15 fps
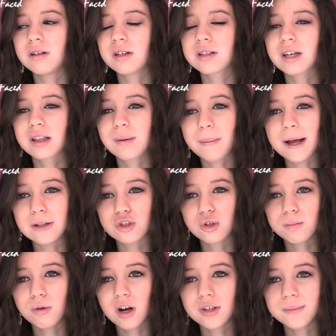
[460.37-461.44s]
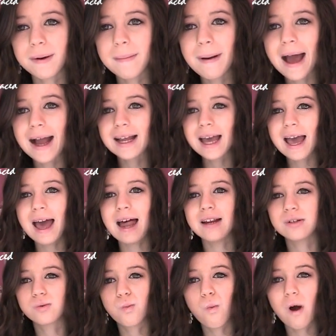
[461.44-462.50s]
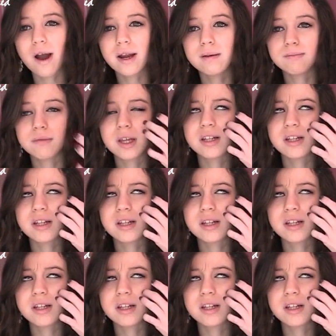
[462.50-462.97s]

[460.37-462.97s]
it's like the pencil brush by MAC, and it's white,